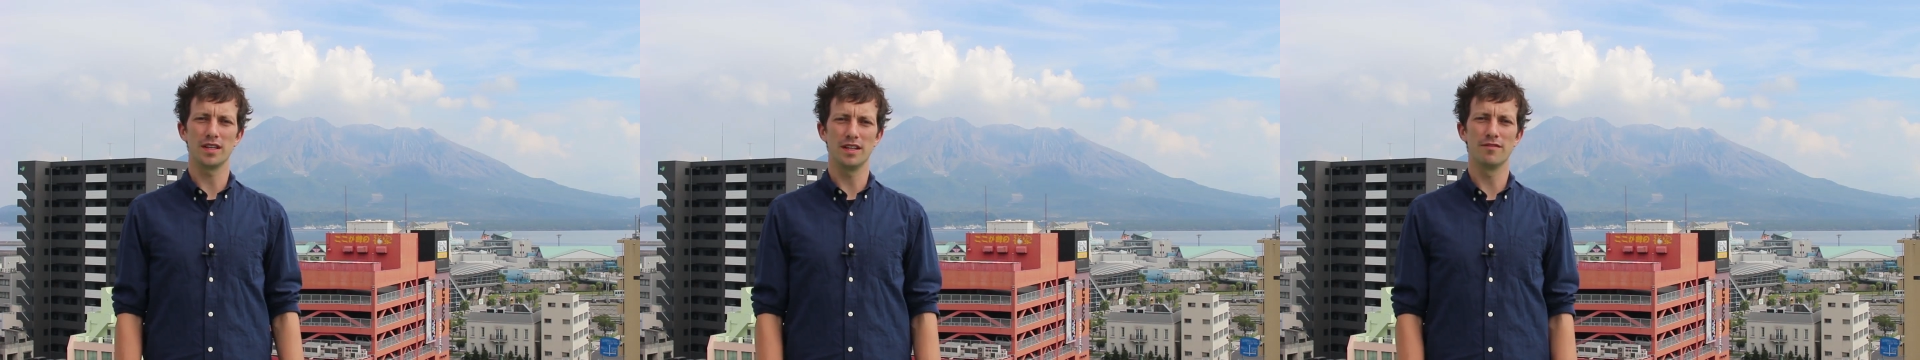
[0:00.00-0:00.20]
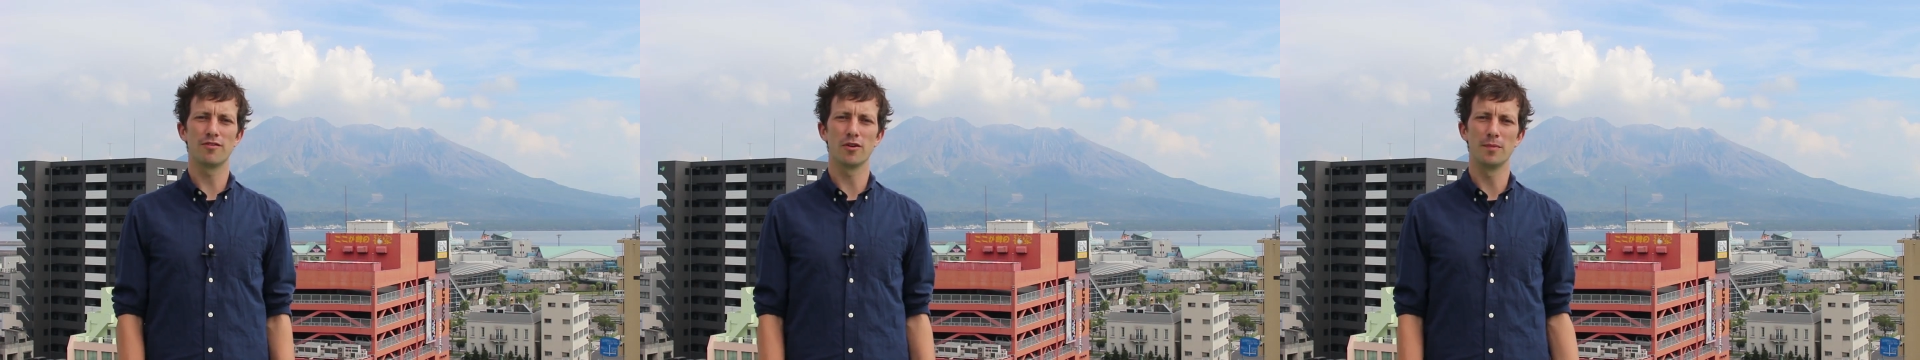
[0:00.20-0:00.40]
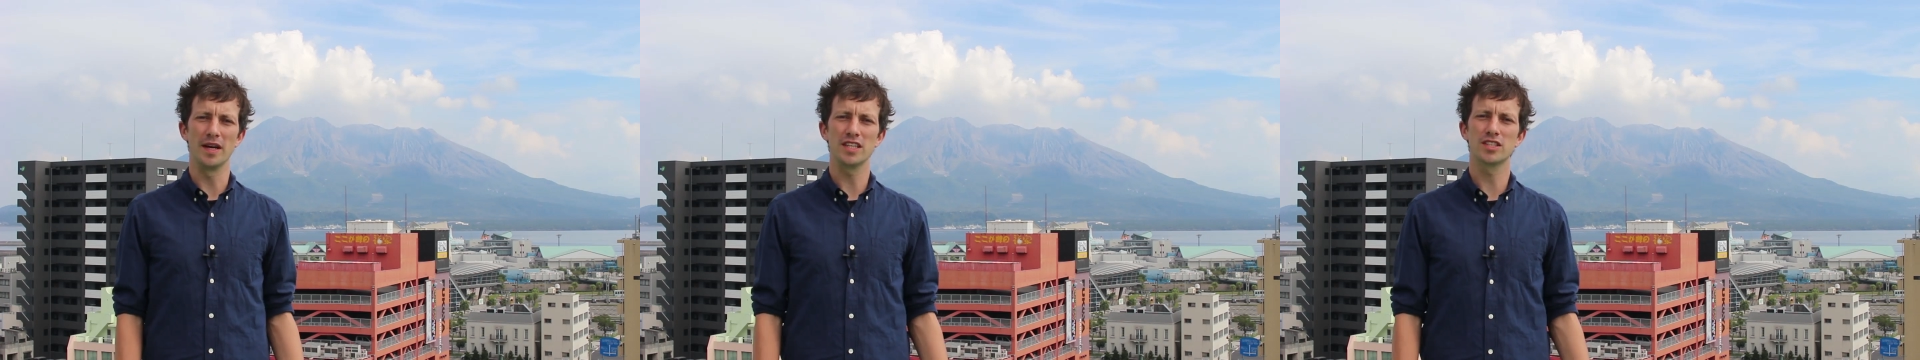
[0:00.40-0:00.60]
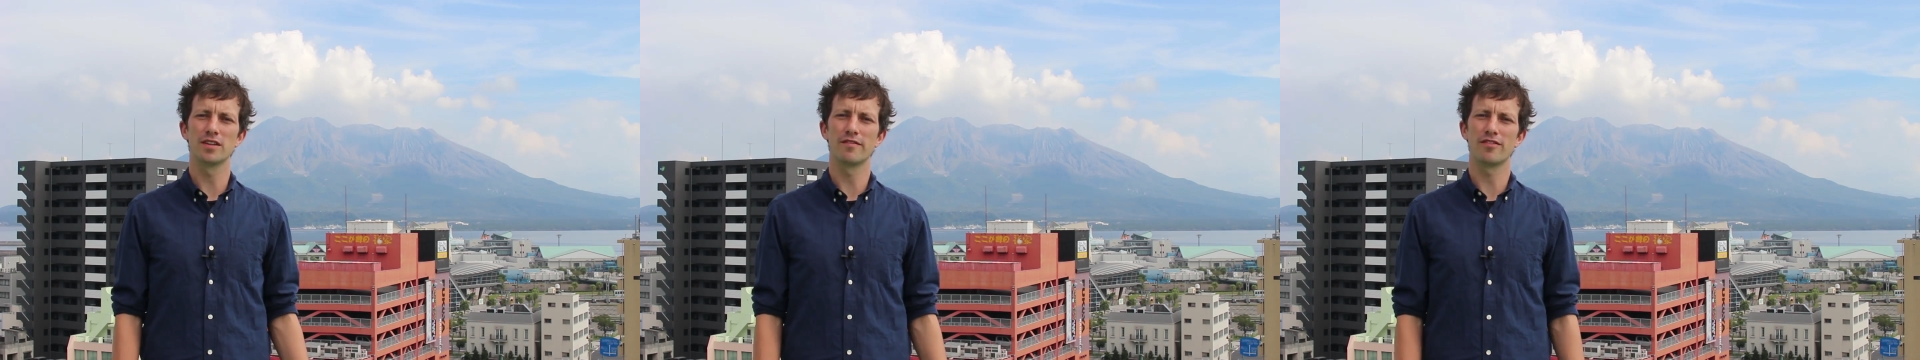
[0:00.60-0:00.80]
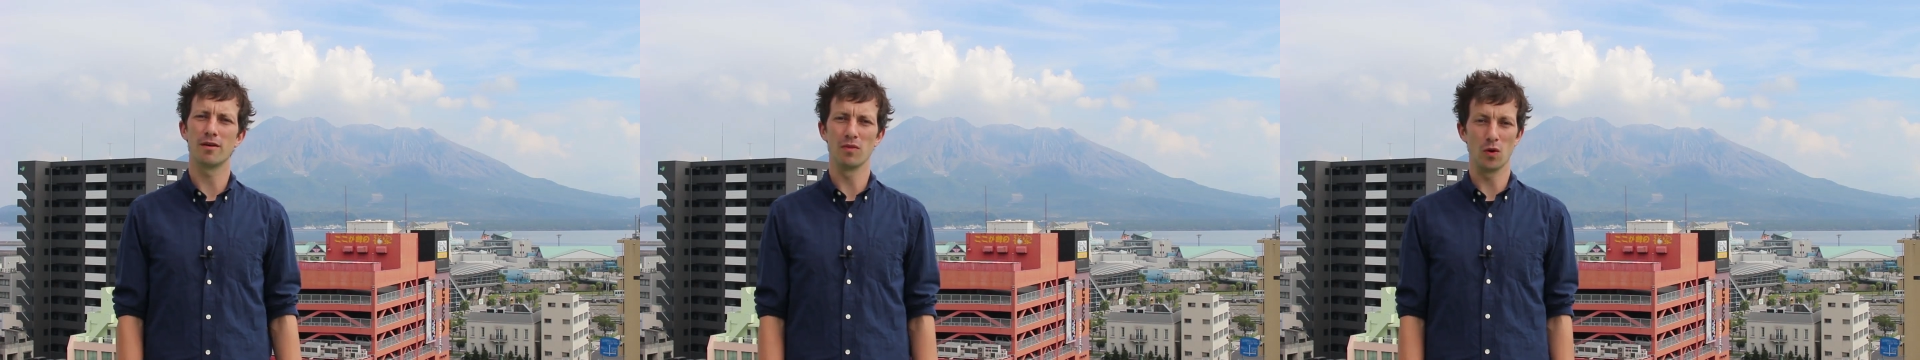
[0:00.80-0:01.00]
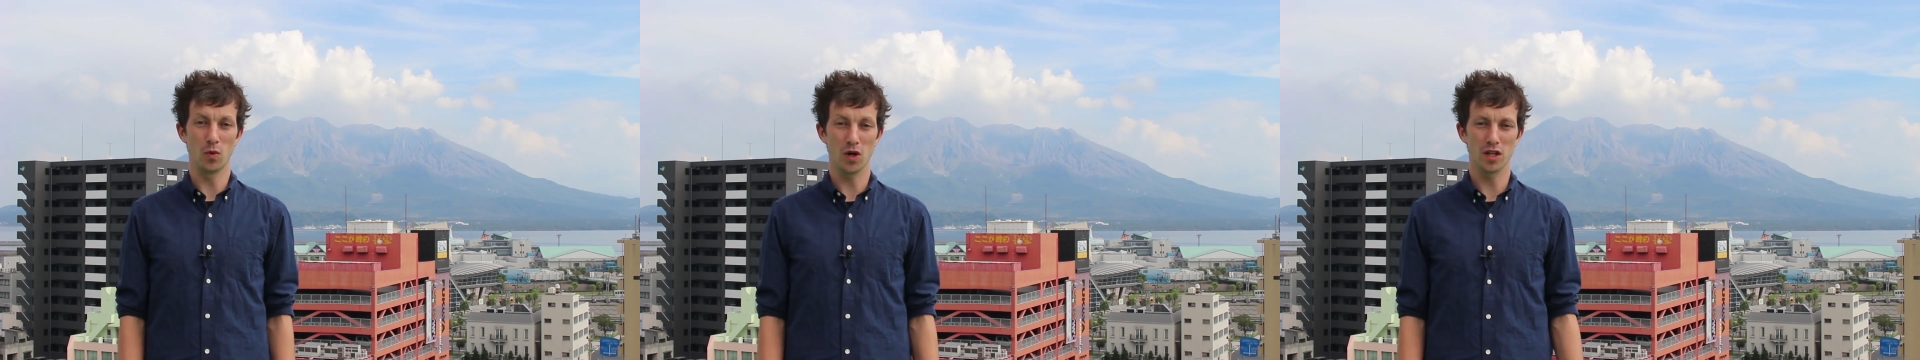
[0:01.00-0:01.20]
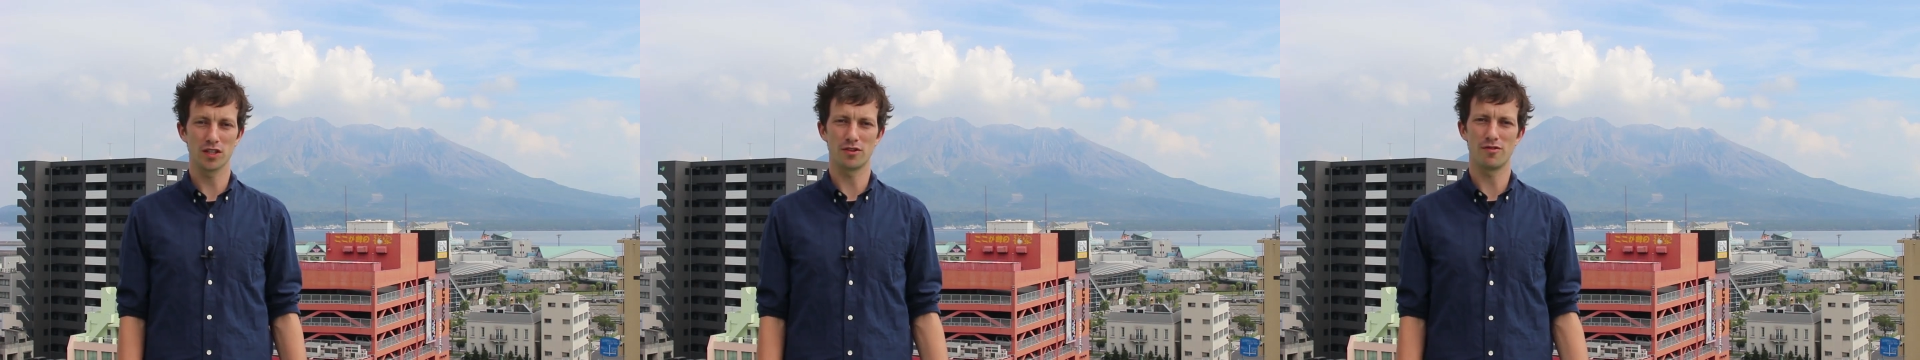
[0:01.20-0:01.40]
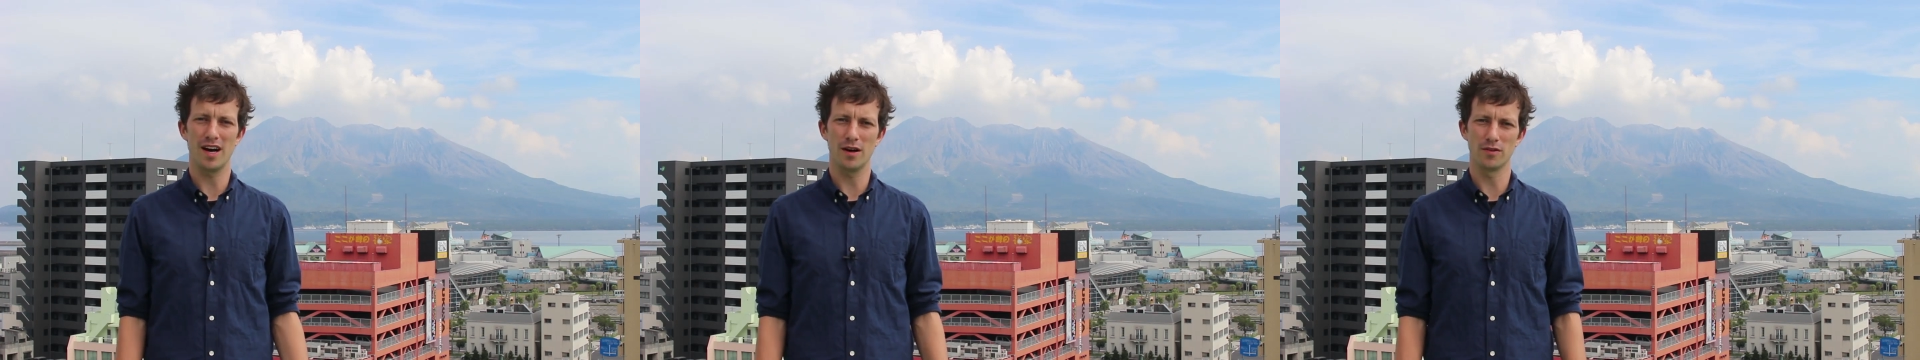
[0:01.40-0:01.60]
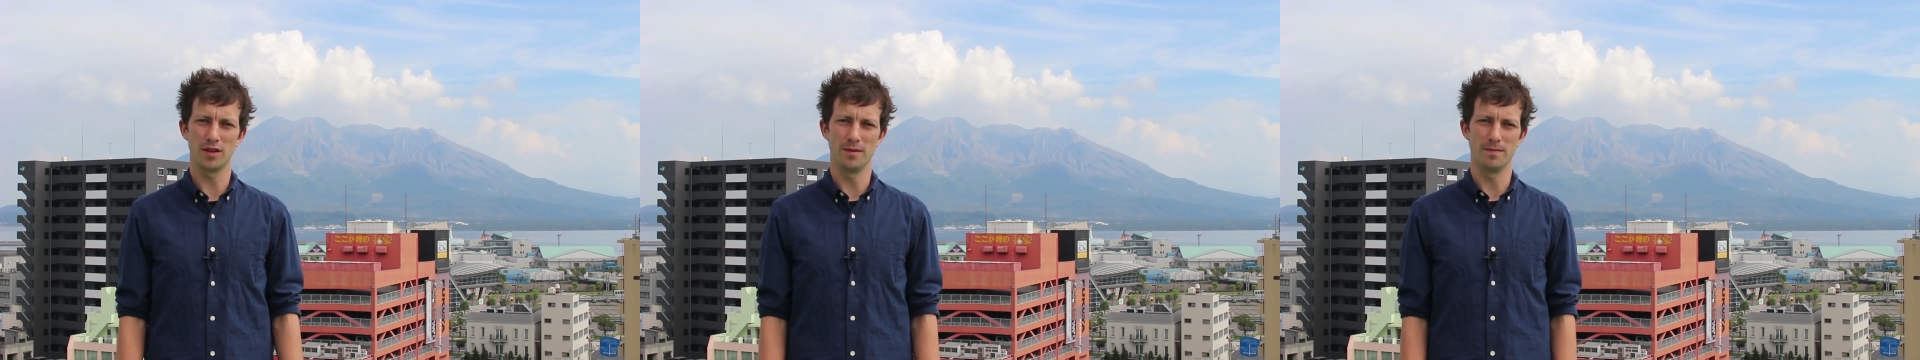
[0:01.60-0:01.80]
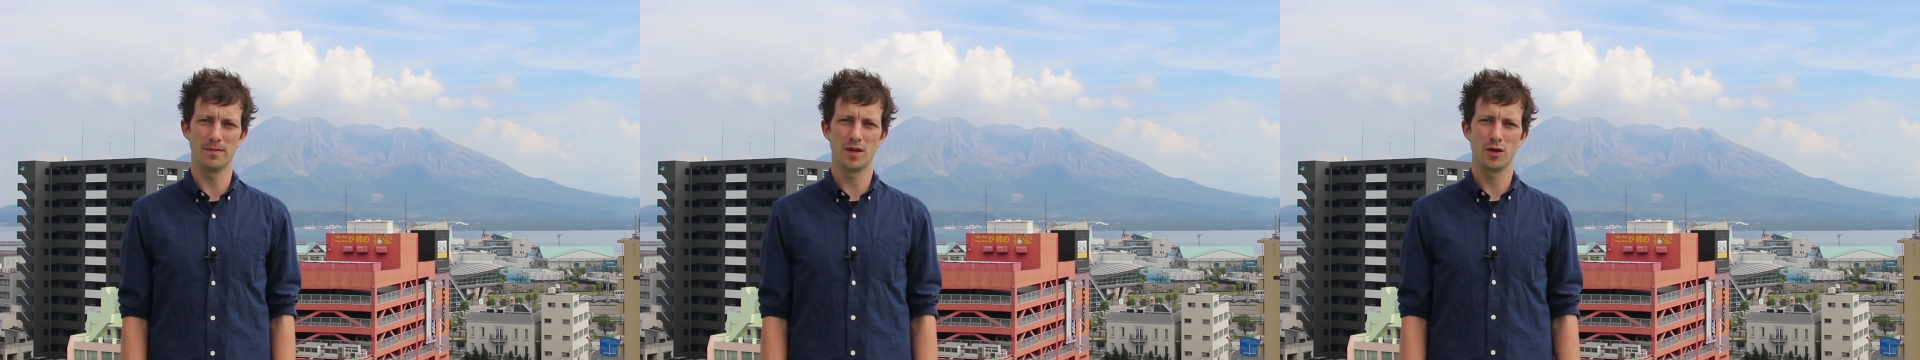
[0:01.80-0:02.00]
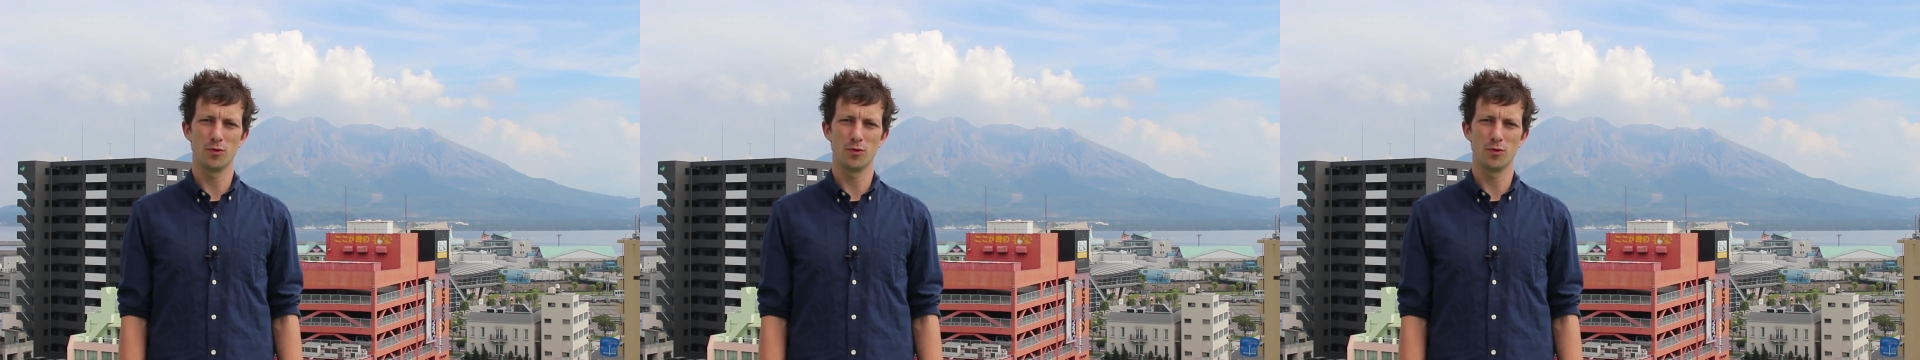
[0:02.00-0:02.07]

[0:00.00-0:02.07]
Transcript: information from the world around them